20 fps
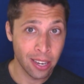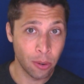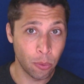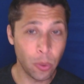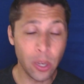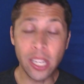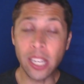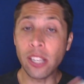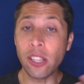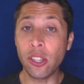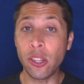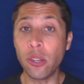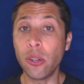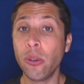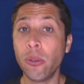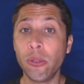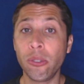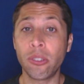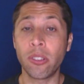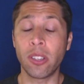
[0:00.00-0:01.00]
we can
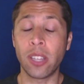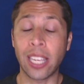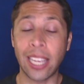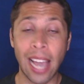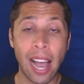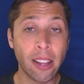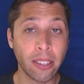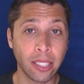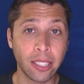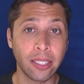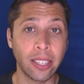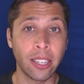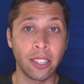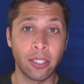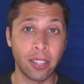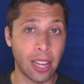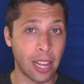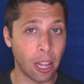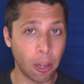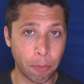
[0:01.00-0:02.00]
use the calculator
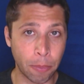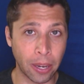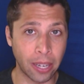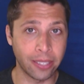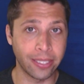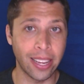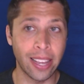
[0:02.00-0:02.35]
to help us.